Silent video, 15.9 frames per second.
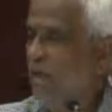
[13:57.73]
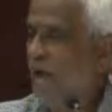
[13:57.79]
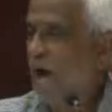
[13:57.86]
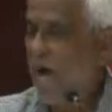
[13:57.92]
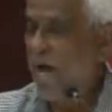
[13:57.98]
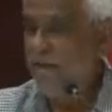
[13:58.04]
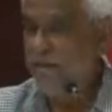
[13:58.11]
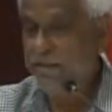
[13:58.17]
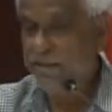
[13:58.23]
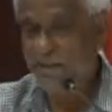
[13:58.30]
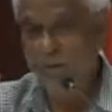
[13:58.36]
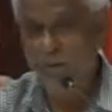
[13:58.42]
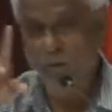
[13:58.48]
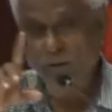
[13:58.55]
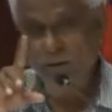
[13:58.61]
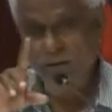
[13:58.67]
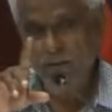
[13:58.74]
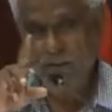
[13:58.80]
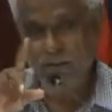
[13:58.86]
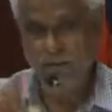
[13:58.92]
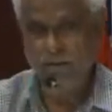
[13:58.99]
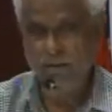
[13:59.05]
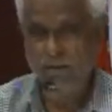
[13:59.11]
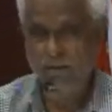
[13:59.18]
I tell you one
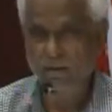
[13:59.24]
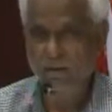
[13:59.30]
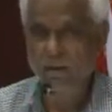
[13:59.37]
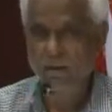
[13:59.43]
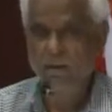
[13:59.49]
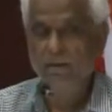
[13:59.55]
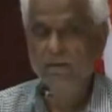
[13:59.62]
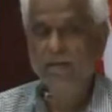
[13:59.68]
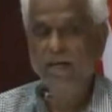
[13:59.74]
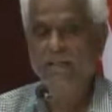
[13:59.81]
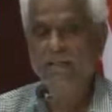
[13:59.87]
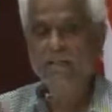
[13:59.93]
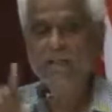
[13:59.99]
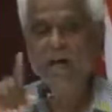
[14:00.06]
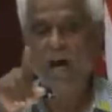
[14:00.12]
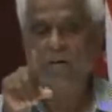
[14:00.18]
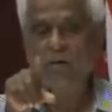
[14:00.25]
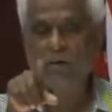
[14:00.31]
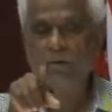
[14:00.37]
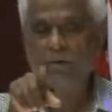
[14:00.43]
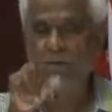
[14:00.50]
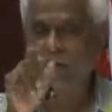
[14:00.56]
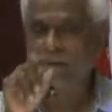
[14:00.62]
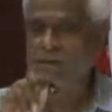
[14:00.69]
thing, that in our
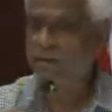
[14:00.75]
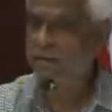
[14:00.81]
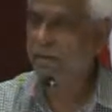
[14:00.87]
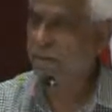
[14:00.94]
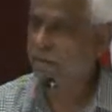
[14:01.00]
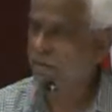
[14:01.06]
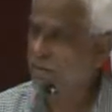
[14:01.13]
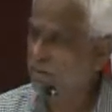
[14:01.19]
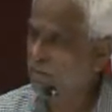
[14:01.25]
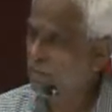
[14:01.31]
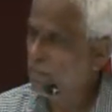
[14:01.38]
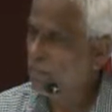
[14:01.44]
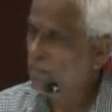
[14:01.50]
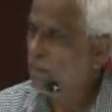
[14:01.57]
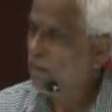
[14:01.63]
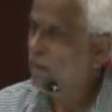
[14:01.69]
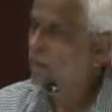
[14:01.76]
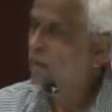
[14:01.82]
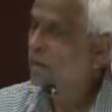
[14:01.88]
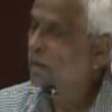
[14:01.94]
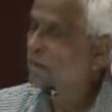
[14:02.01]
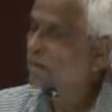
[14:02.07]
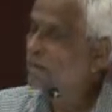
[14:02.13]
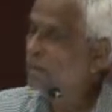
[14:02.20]
Shastras,
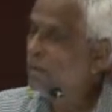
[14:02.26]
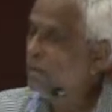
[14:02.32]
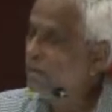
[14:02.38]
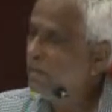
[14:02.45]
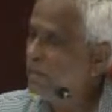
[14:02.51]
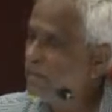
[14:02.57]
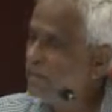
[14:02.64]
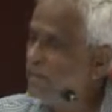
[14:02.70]
it